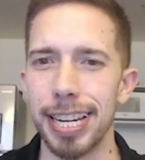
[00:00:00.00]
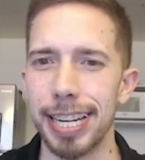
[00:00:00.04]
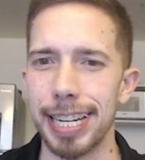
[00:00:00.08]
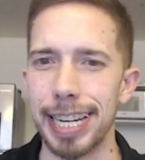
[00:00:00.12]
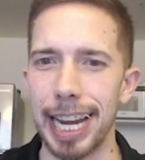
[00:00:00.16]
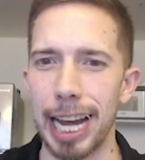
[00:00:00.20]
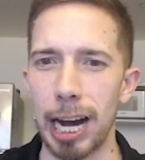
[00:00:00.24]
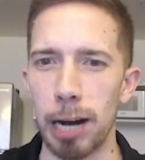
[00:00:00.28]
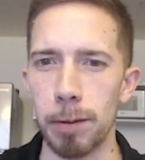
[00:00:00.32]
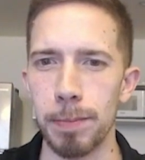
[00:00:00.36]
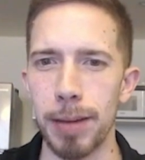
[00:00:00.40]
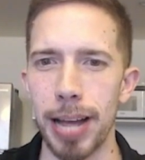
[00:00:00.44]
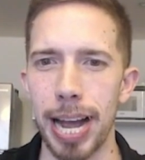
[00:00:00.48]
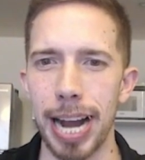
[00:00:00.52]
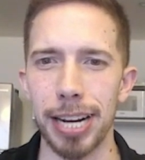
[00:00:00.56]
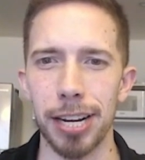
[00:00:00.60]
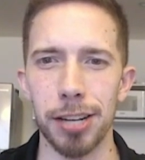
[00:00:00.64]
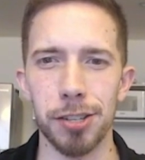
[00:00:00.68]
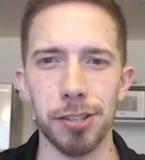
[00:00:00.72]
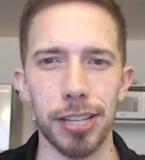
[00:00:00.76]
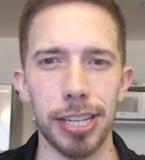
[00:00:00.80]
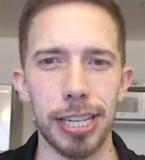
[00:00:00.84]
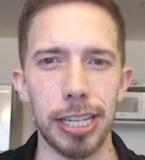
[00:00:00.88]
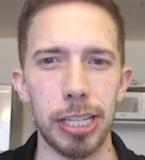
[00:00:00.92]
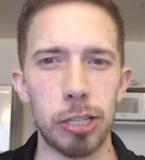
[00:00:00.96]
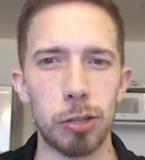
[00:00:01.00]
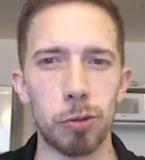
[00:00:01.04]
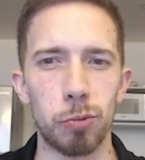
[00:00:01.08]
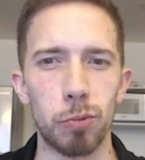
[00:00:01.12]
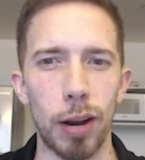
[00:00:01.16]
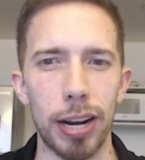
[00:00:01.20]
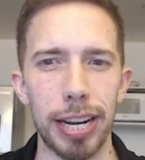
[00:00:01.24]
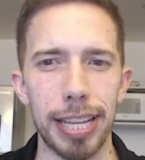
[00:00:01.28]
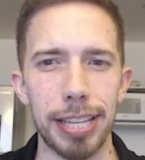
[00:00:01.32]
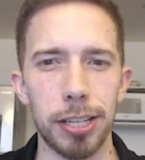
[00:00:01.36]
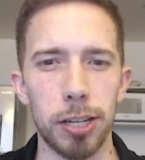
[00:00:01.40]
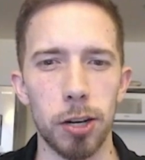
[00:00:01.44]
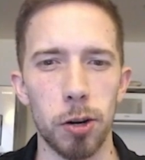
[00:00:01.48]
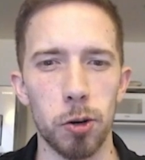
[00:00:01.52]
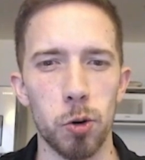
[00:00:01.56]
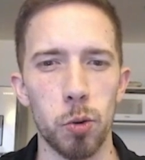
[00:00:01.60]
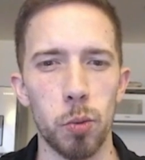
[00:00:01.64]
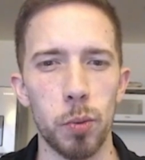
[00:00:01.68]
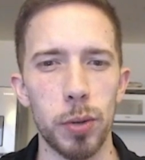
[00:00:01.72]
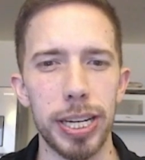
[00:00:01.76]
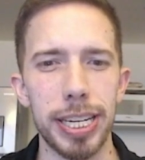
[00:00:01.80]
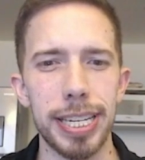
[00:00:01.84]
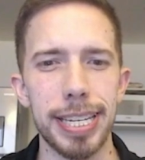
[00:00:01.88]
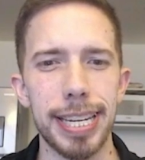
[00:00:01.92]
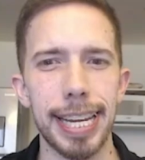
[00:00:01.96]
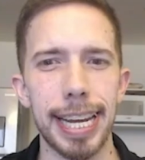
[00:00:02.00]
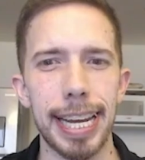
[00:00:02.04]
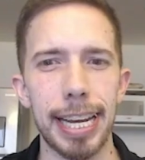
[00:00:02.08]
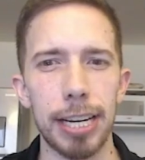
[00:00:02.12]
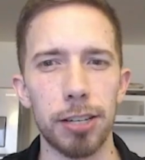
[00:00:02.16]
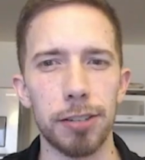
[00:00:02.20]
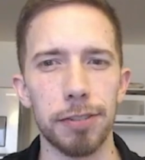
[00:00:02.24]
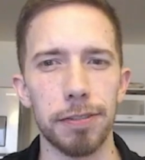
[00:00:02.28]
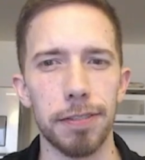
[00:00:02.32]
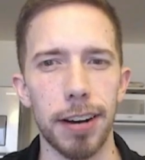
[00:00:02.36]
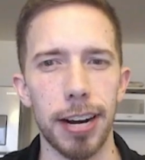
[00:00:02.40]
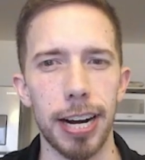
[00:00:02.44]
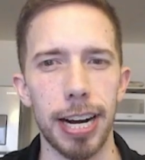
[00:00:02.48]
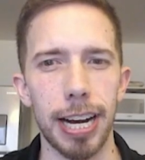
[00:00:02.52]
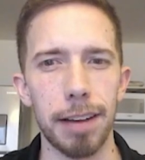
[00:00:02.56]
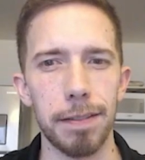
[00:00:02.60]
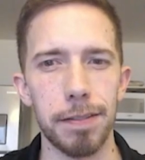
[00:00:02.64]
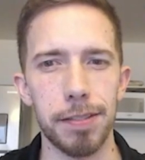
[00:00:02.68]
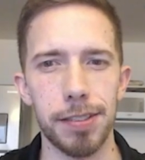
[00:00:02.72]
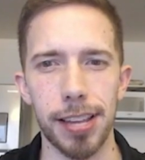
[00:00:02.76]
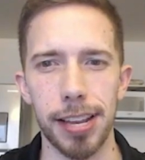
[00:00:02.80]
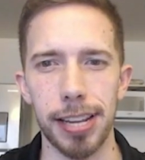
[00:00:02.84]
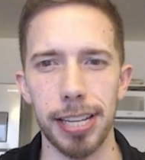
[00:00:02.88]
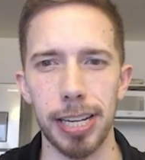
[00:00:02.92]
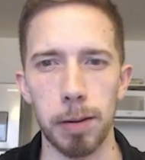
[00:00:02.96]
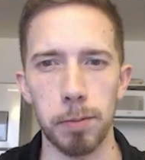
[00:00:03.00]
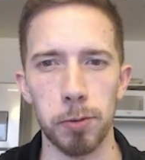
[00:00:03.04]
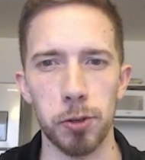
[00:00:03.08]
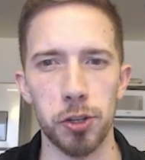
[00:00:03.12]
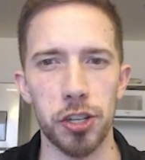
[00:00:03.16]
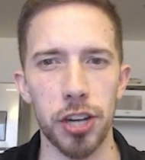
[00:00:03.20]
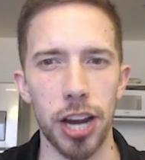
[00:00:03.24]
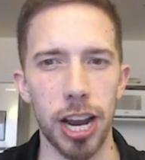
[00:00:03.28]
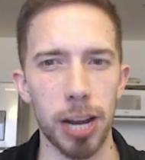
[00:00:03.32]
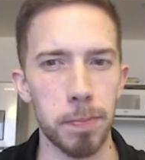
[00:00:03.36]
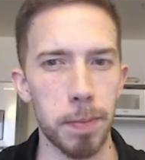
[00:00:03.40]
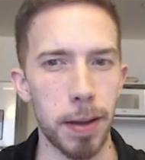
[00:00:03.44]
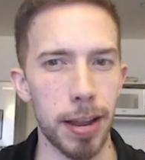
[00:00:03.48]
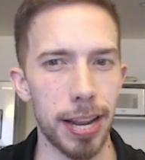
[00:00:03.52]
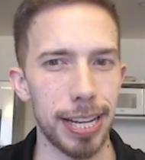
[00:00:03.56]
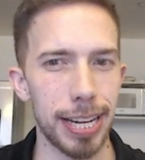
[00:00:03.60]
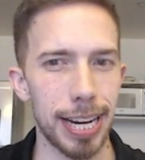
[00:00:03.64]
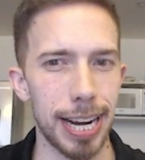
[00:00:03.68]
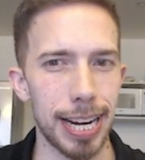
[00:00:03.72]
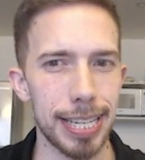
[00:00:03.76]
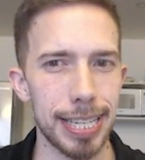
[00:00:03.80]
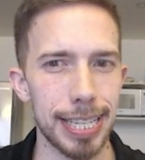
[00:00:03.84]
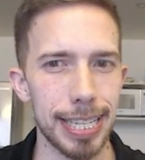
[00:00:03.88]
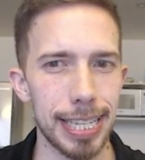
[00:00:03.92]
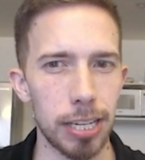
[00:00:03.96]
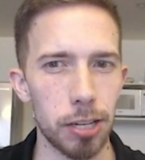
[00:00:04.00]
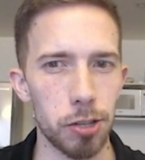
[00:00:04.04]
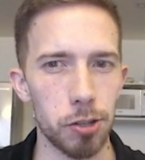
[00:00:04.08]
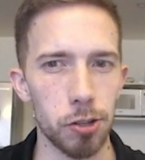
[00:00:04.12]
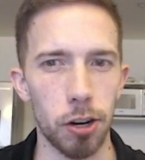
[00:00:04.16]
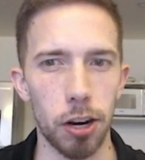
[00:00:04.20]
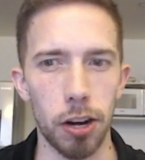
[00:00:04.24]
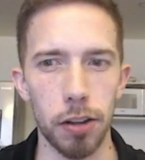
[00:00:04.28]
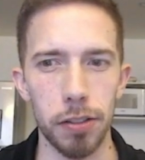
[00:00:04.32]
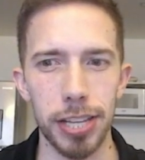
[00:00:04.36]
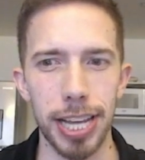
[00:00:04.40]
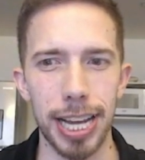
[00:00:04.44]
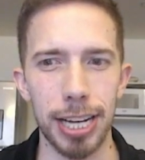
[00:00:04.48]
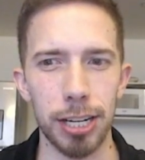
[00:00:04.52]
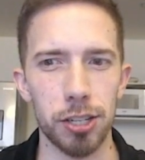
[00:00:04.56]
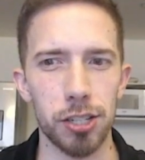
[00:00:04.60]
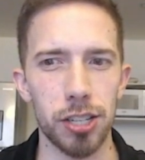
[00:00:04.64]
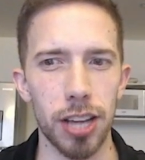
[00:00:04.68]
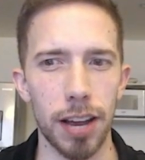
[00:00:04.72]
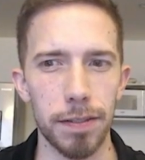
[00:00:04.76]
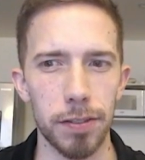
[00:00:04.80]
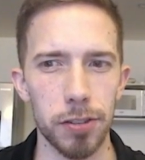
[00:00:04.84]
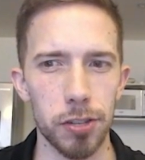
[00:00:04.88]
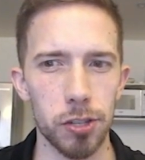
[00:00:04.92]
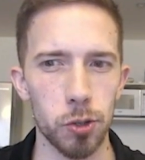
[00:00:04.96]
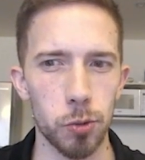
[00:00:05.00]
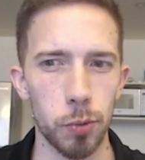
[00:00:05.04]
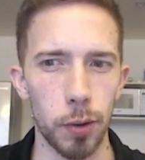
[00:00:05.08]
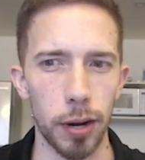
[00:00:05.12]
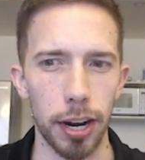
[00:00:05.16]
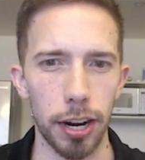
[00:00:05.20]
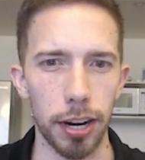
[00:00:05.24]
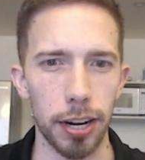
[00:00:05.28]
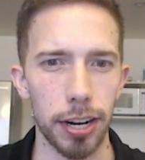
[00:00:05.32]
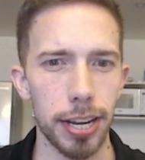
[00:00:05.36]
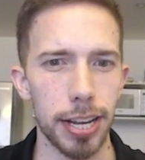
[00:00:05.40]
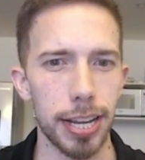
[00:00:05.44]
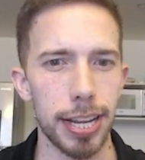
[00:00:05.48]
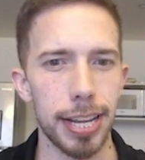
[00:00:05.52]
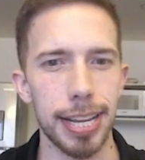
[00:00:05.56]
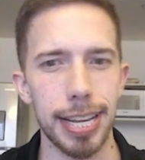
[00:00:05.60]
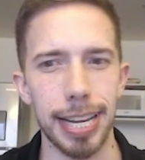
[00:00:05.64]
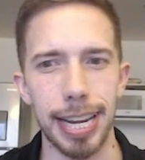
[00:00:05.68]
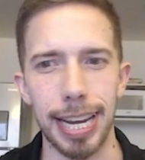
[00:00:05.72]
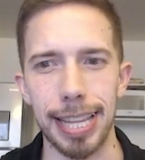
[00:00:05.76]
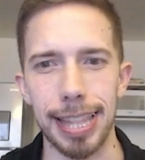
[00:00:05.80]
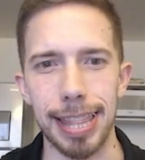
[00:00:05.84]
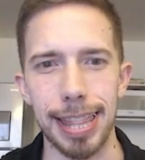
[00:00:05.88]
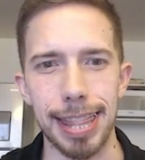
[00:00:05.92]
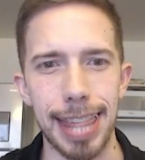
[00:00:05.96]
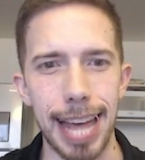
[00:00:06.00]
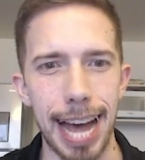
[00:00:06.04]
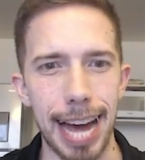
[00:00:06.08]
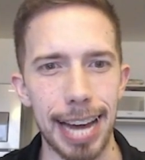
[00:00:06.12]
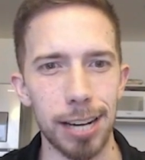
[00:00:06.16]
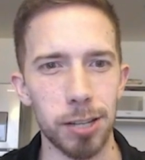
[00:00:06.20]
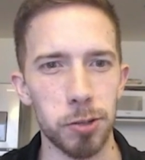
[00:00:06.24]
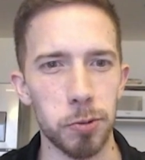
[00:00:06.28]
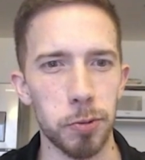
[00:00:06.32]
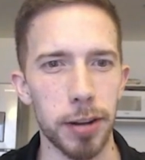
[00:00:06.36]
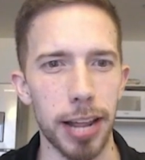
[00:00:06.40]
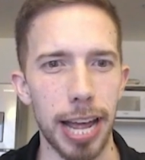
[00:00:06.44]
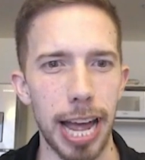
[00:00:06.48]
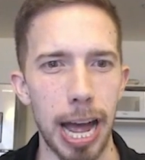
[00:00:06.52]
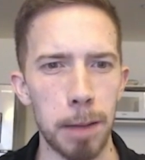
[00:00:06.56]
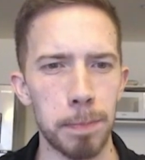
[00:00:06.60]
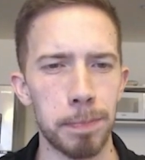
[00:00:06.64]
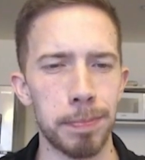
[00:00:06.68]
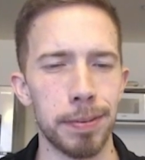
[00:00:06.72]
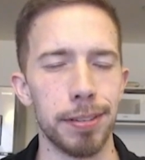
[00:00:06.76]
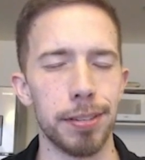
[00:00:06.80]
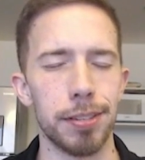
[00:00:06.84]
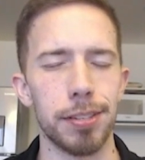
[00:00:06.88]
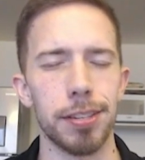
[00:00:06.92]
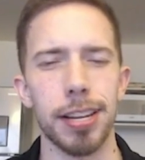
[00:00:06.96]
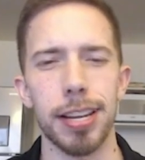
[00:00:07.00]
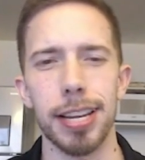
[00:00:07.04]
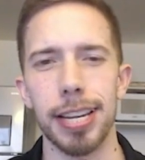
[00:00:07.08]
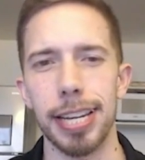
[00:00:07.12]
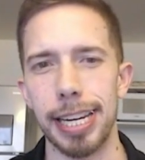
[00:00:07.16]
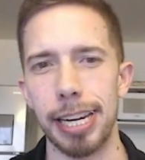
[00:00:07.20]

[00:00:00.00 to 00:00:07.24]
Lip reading: Now Magnus is ready to go queen to h5, setting up checkmating ideas on the h7 square, and that is what happens.